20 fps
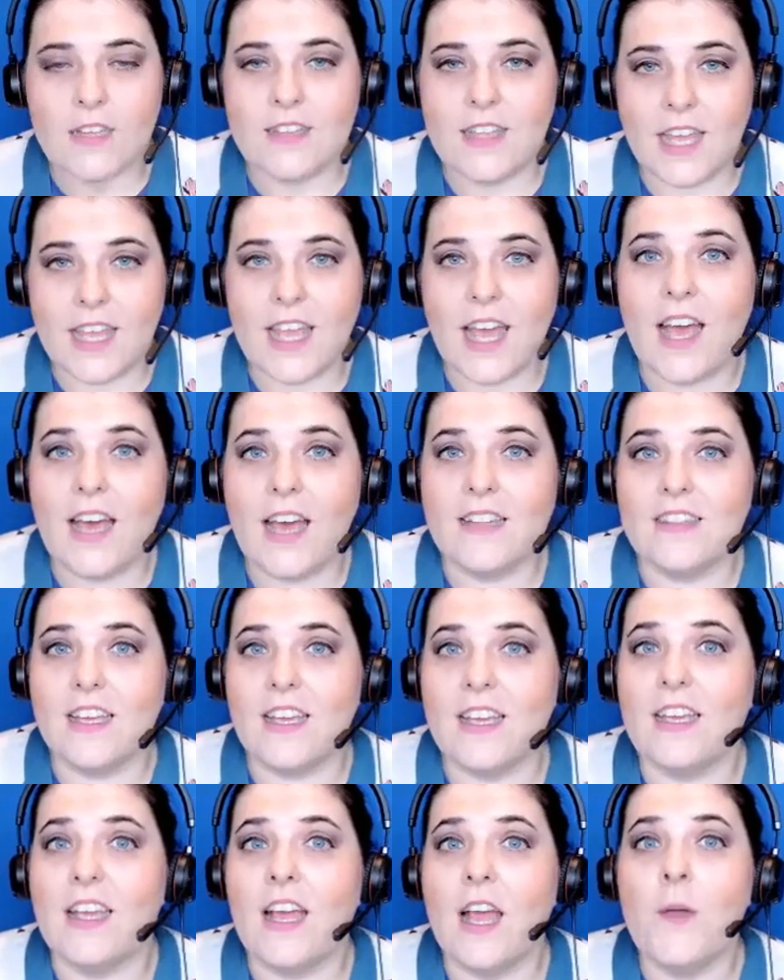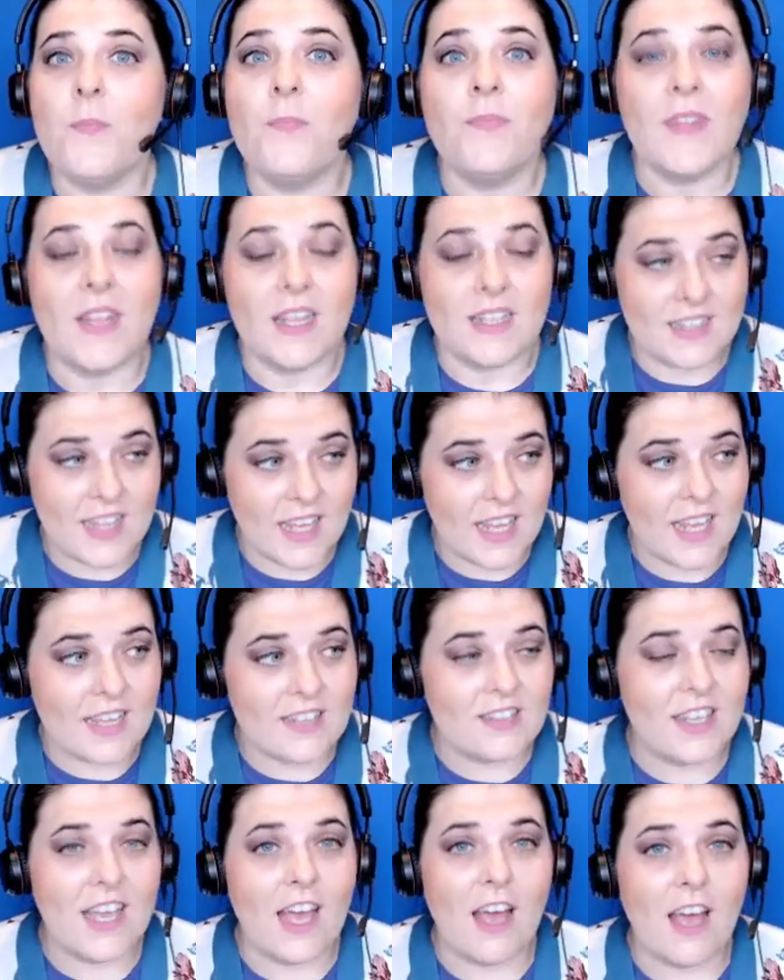they different. are. They they
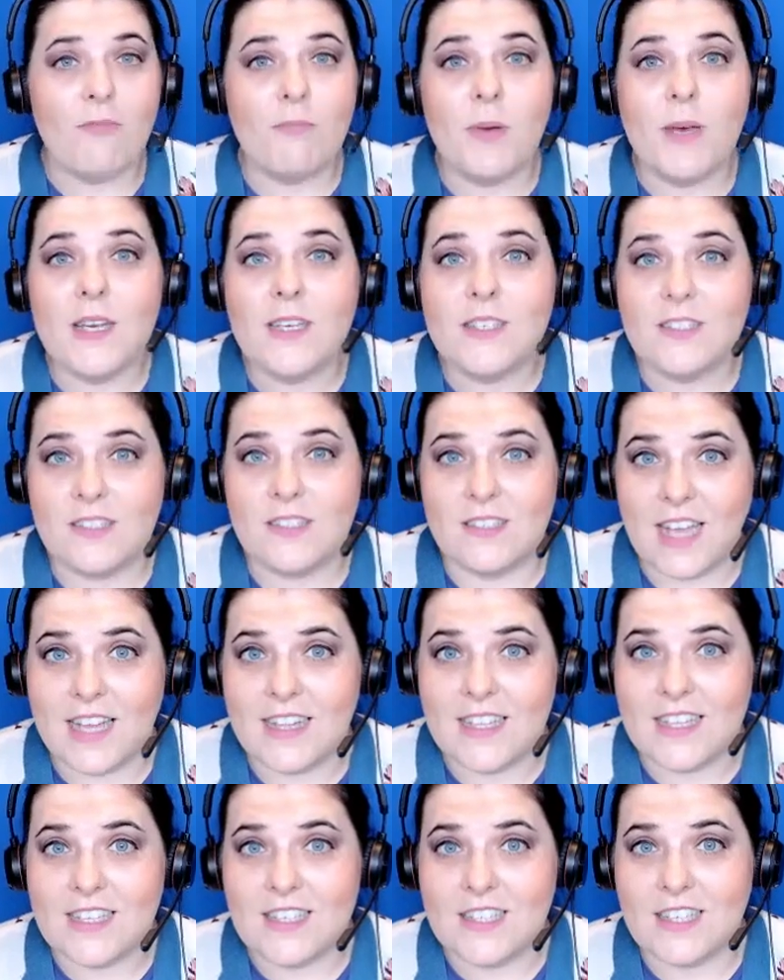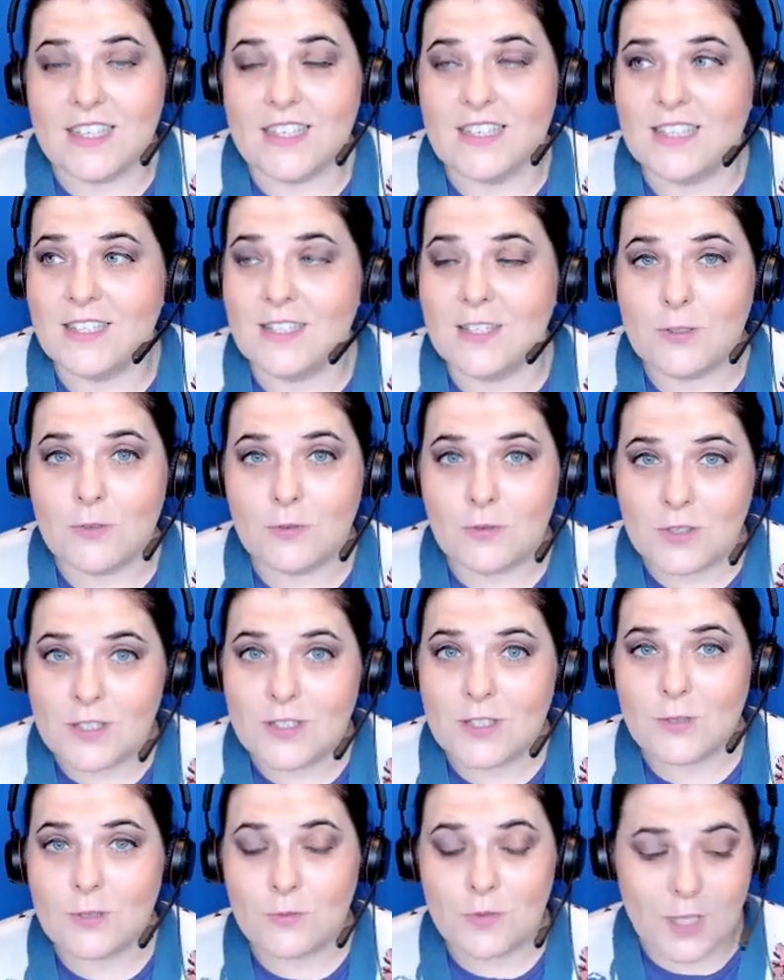they have personalities. This is wow.
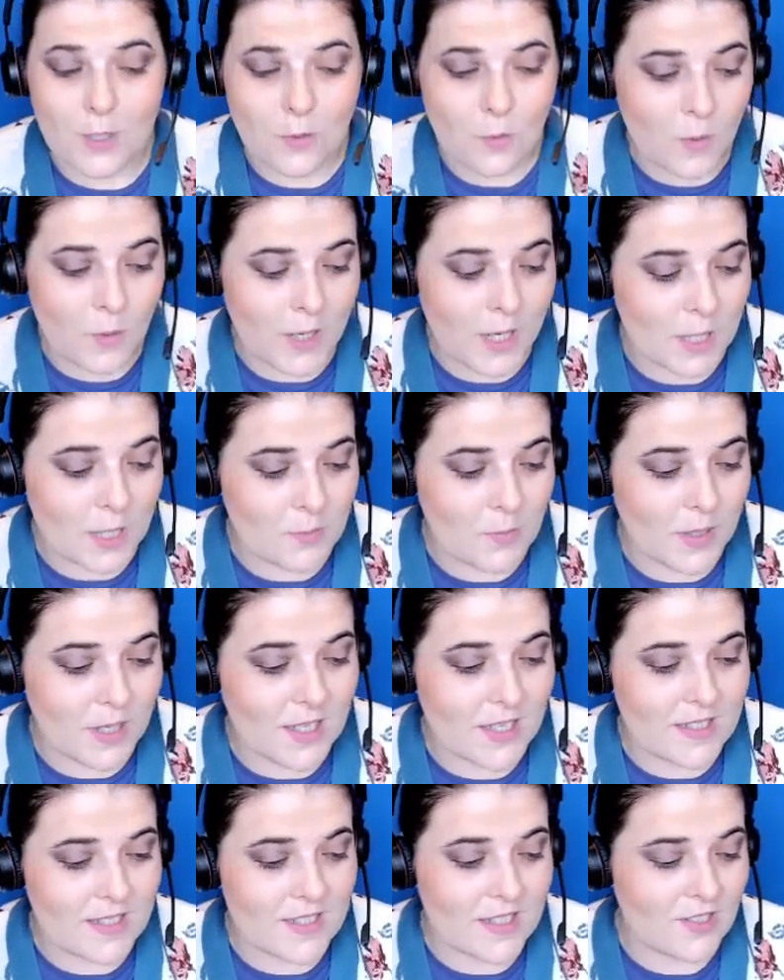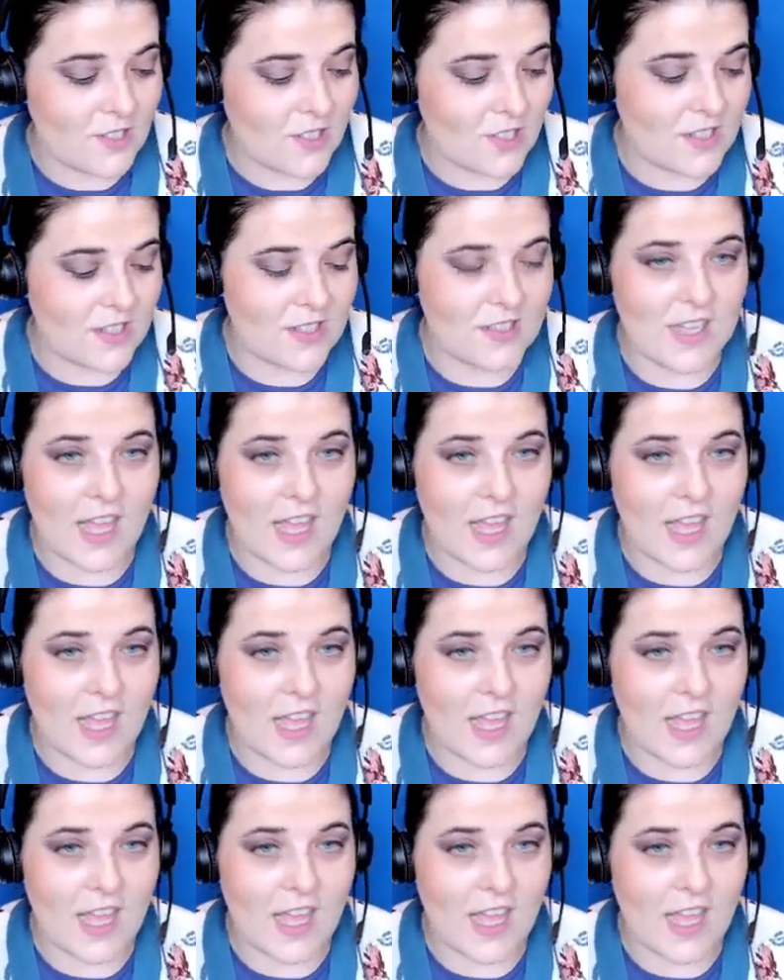this is really weird because they just